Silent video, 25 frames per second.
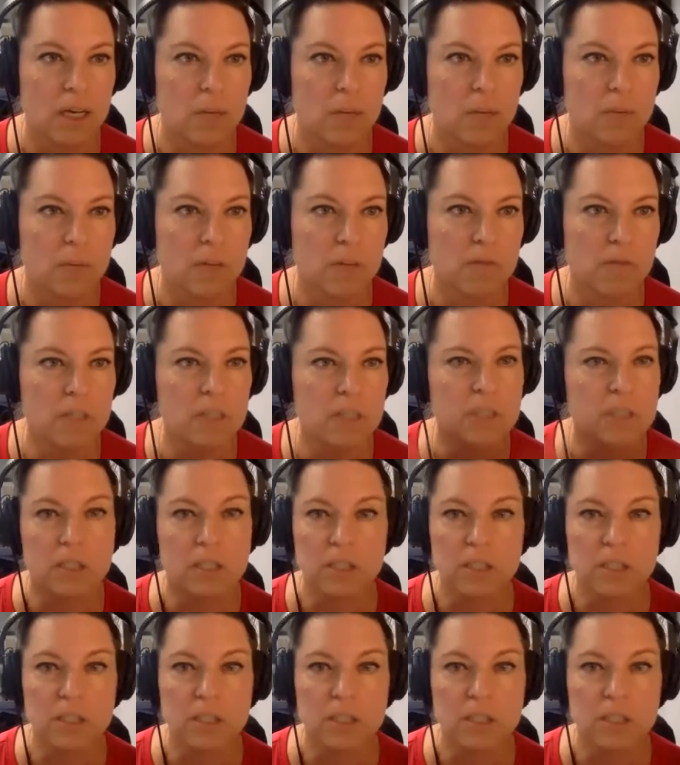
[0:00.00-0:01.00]
it feels a
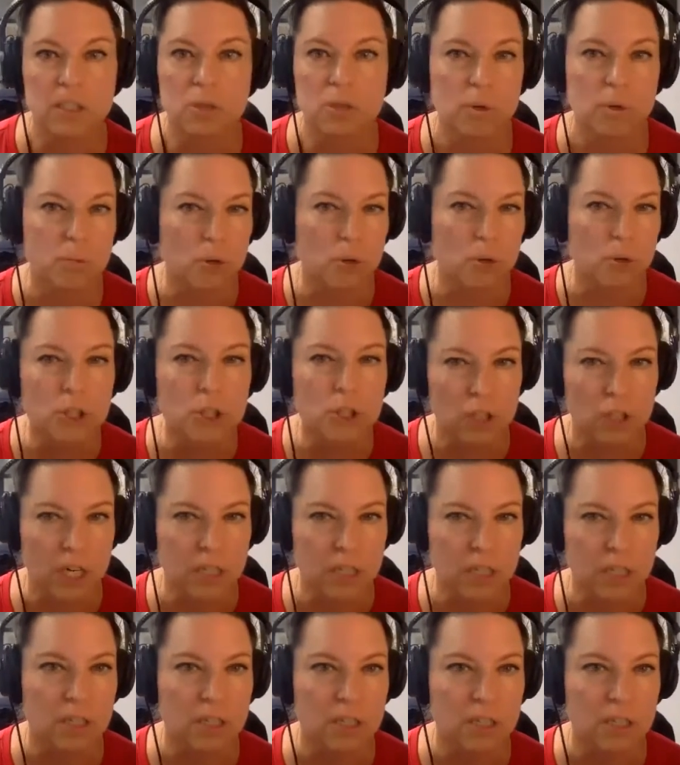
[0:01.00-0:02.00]
little bit more
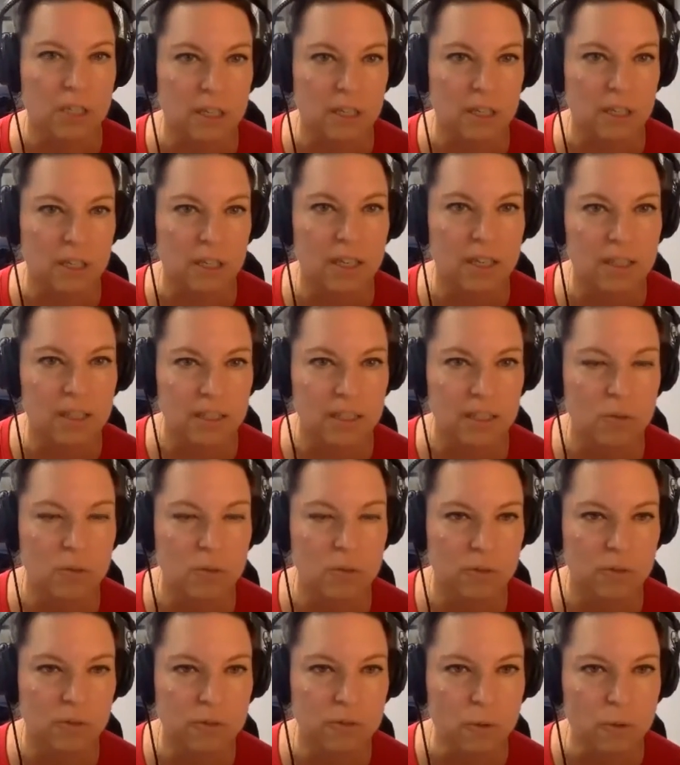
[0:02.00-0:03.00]
structured than it did
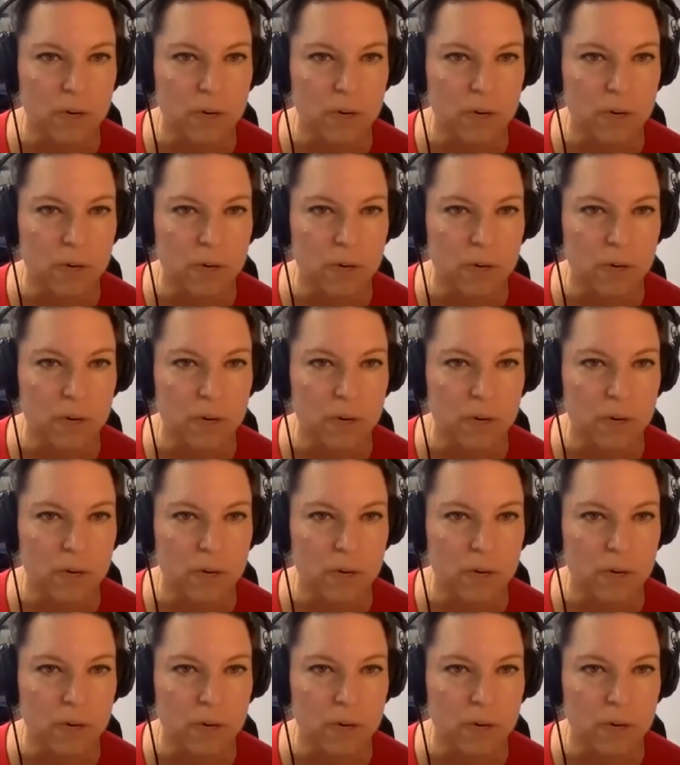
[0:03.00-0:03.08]
before.